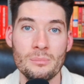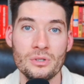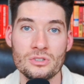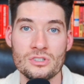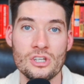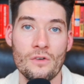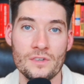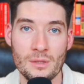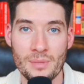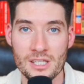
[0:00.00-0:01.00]
put yourself
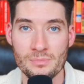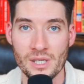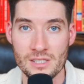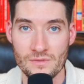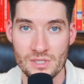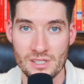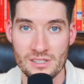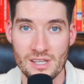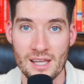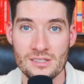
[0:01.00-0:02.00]
in the best place for
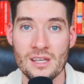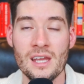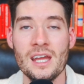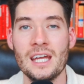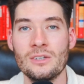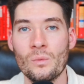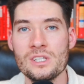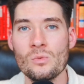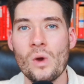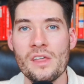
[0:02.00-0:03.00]
success. And the
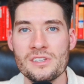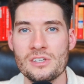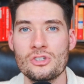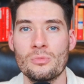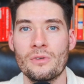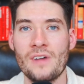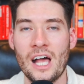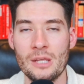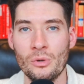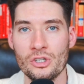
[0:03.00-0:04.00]
reason why this is super
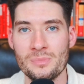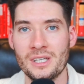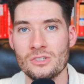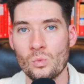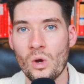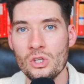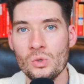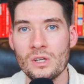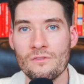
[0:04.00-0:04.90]
valuable is because when you can